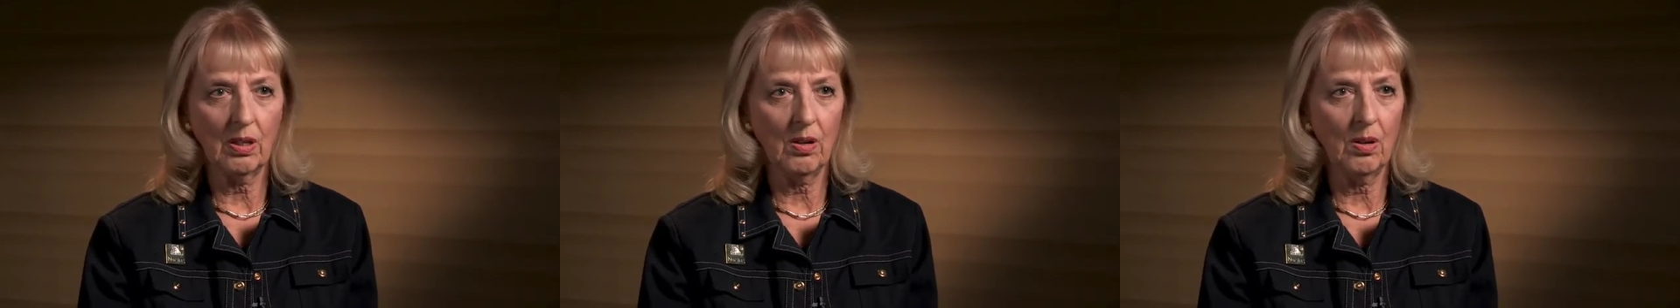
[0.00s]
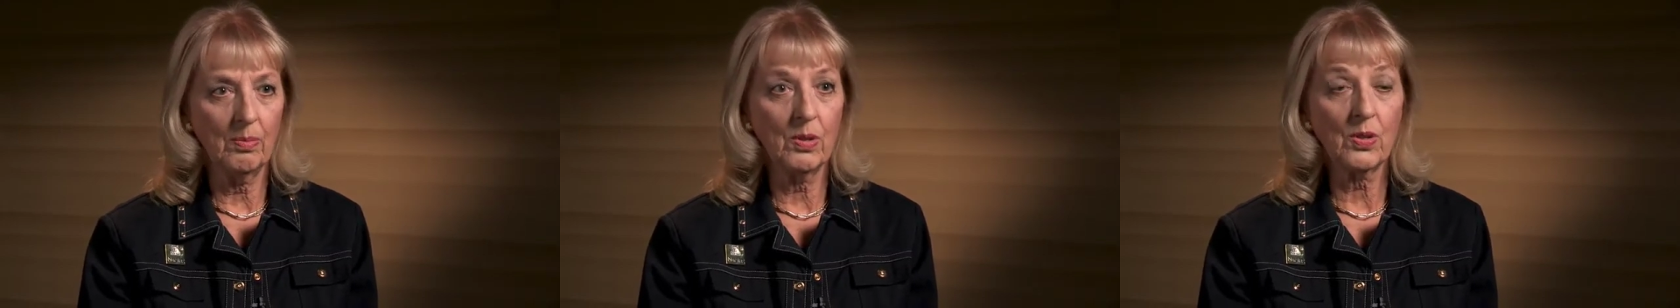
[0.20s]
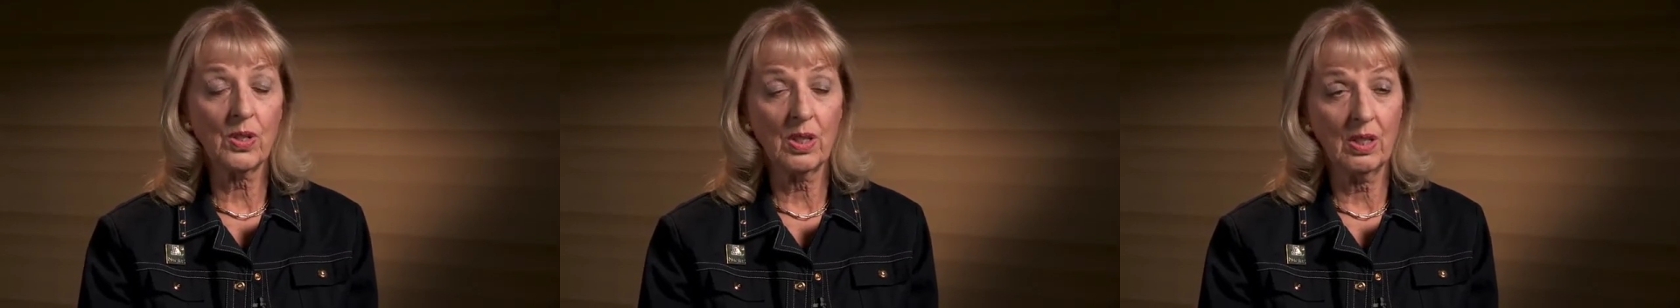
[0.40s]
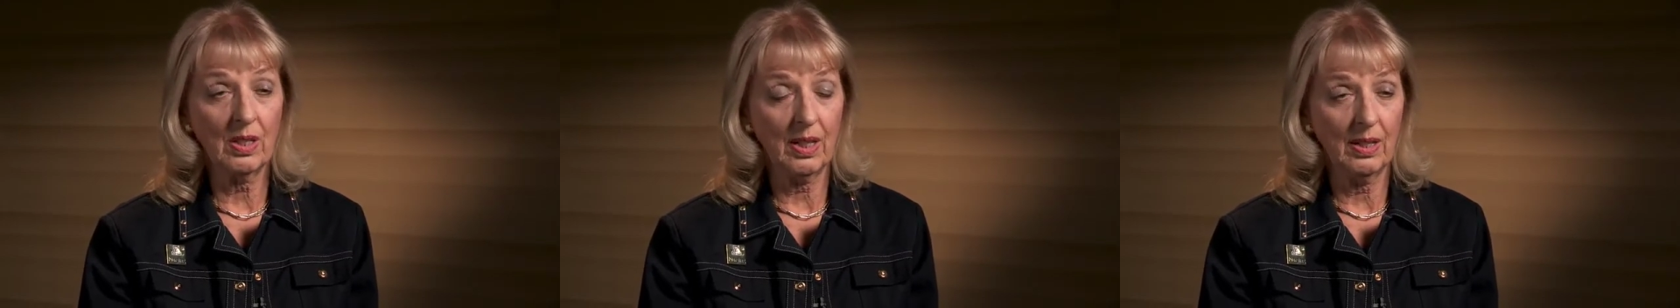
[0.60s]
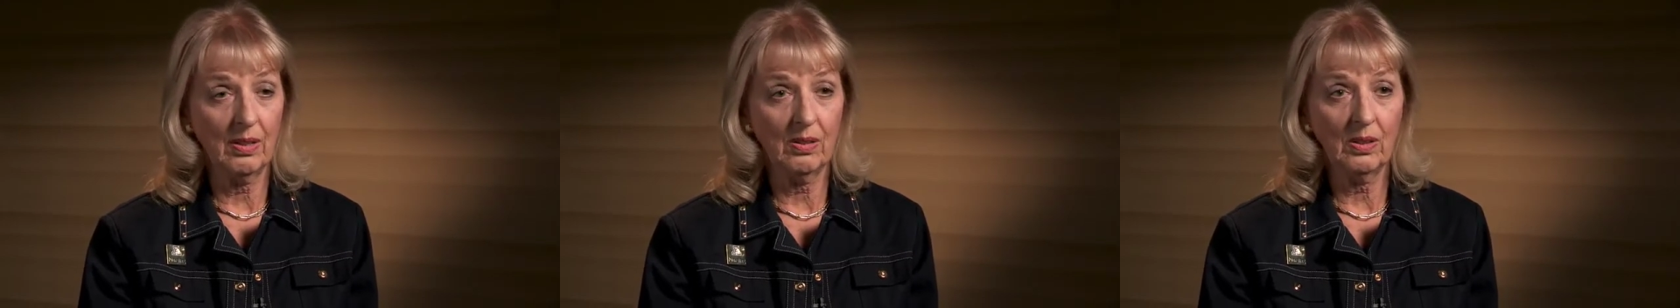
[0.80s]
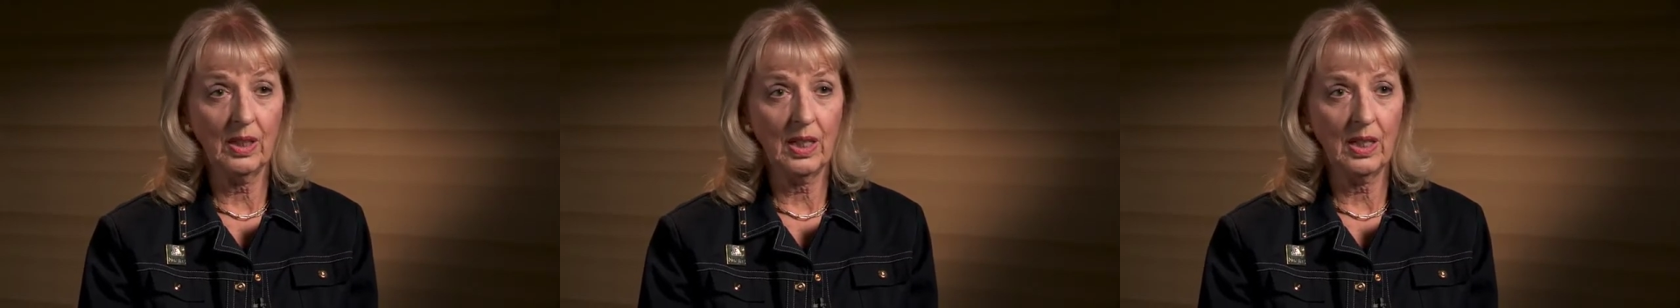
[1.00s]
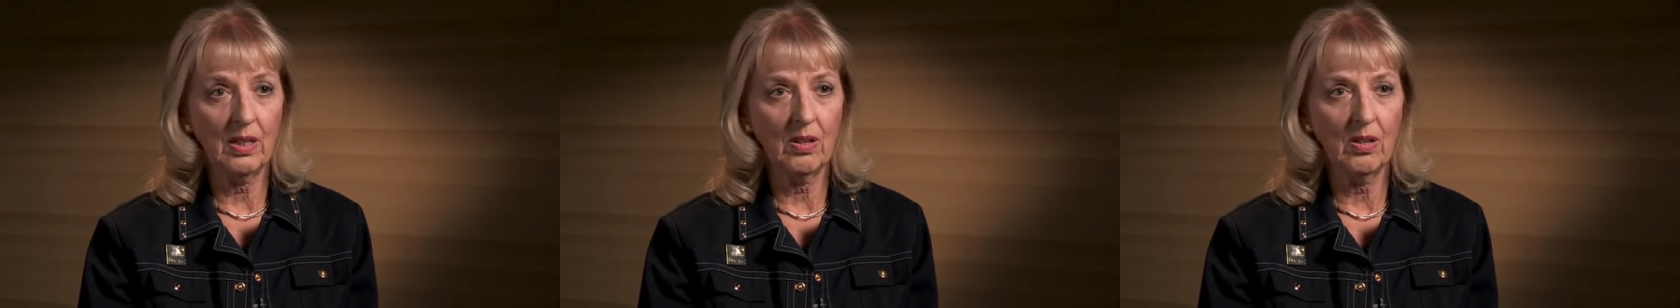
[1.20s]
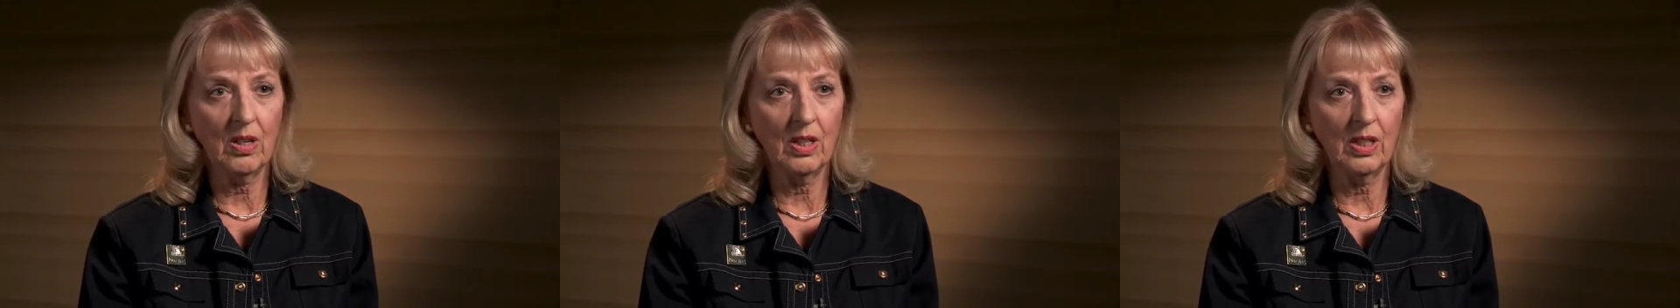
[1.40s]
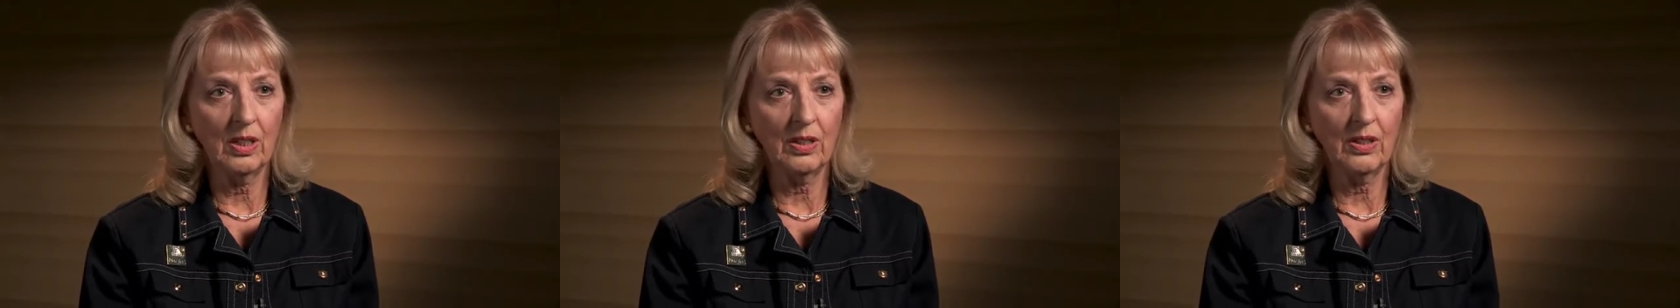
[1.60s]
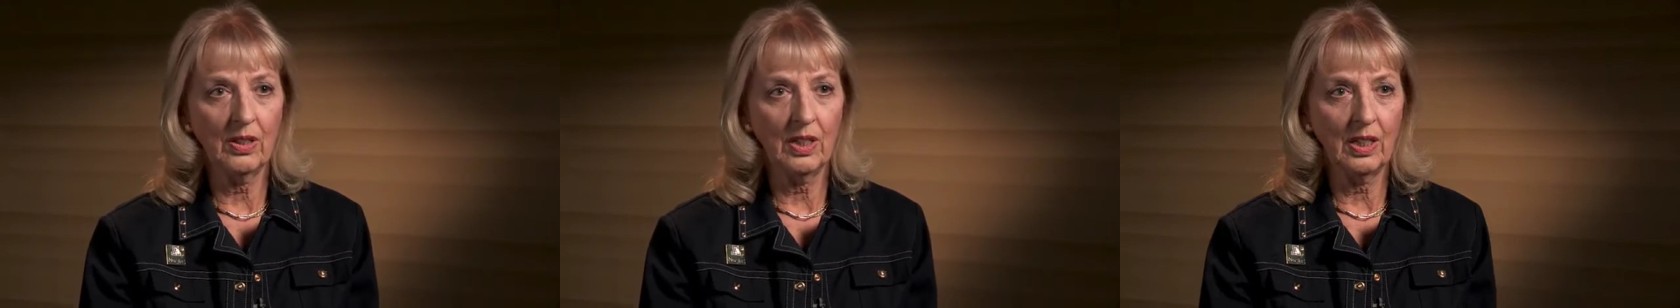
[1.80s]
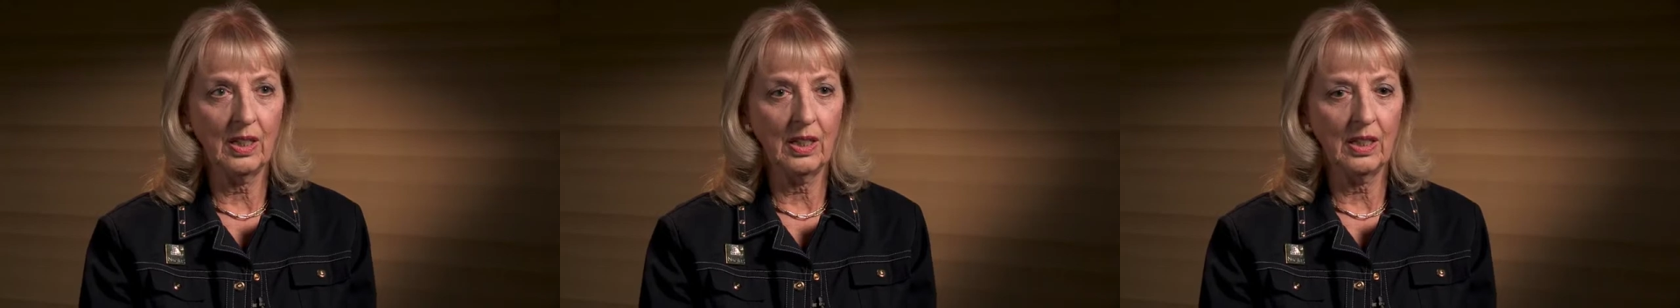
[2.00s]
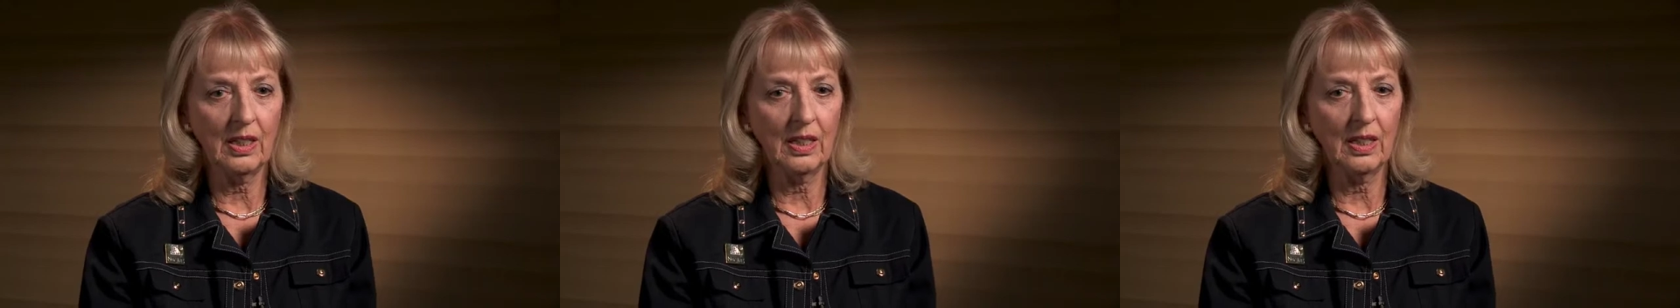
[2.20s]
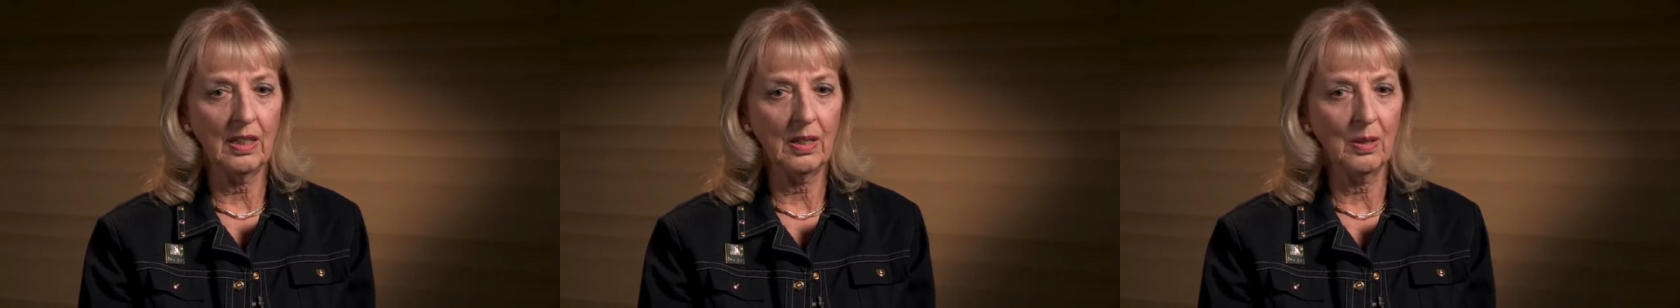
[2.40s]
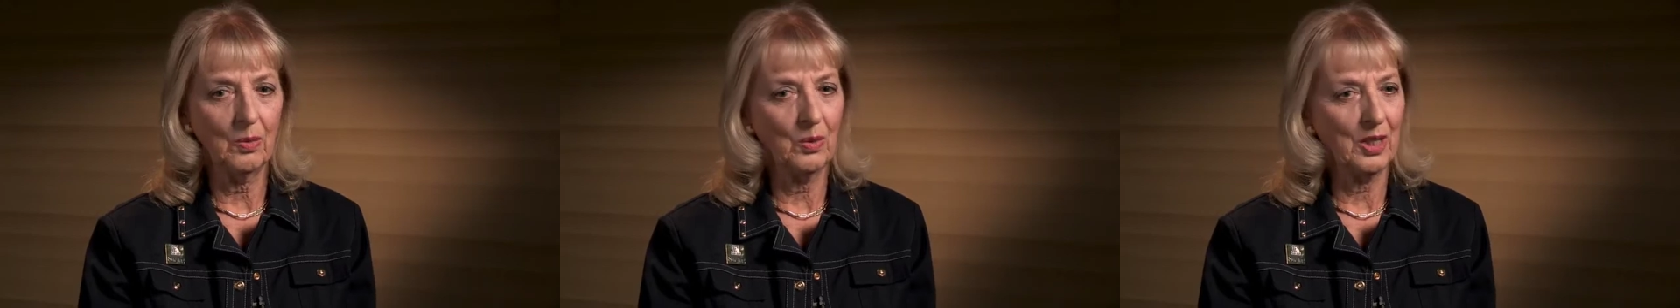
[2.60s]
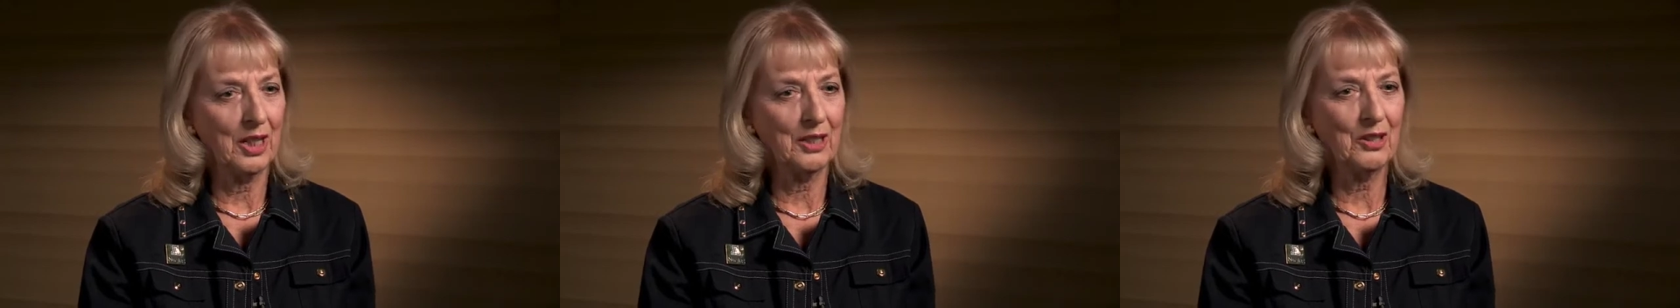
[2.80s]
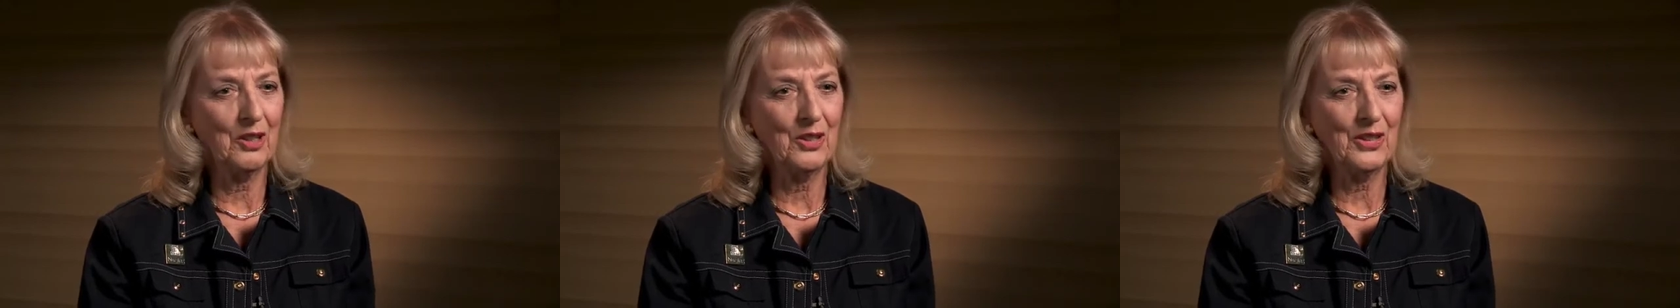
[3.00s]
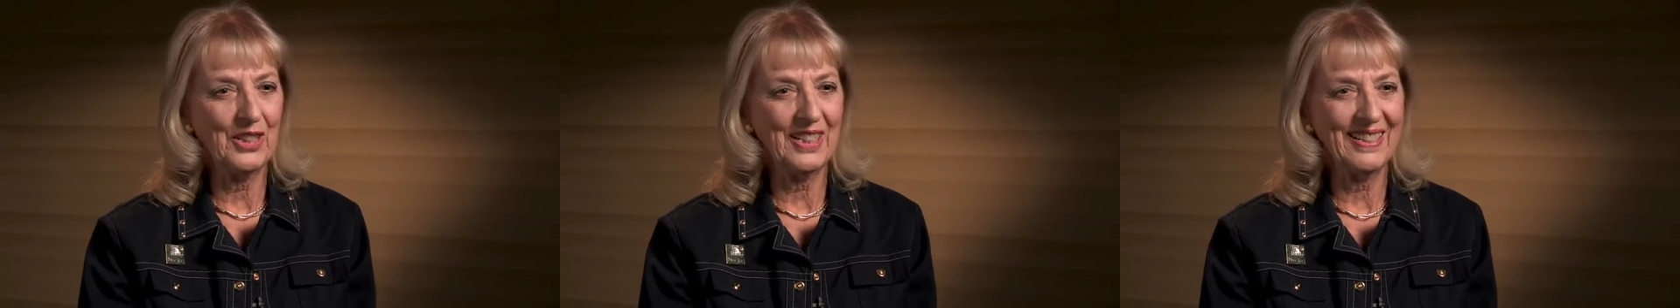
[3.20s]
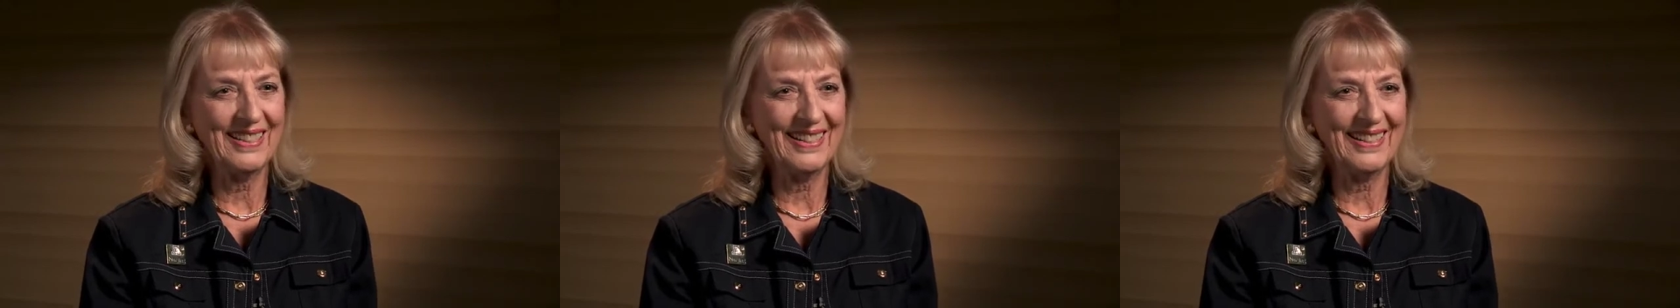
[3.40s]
almost entirely on the what I call the